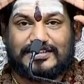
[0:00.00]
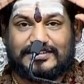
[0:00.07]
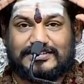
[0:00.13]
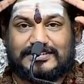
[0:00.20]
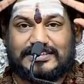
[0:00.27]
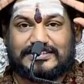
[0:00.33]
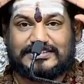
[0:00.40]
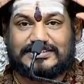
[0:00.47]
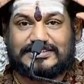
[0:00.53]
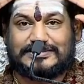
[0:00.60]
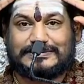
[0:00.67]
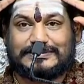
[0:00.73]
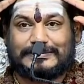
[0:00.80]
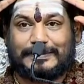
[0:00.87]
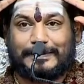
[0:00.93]

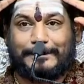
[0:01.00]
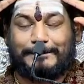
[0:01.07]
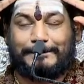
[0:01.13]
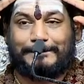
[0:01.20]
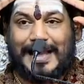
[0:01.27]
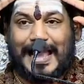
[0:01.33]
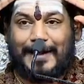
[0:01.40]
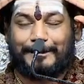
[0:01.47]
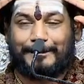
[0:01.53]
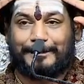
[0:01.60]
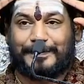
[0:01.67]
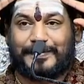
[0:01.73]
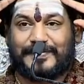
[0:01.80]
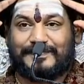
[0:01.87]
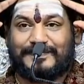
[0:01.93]
this map
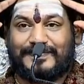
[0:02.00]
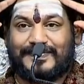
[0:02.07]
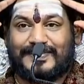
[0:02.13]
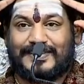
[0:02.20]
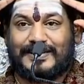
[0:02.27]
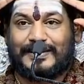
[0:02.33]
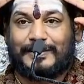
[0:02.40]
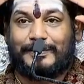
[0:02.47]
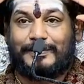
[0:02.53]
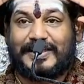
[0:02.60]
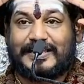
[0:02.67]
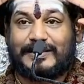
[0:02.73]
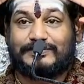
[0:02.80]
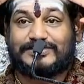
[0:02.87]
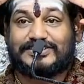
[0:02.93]

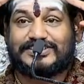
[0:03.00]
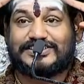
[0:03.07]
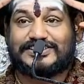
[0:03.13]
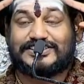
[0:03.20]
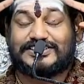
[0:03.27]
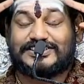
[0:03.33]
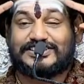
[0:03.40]
becomes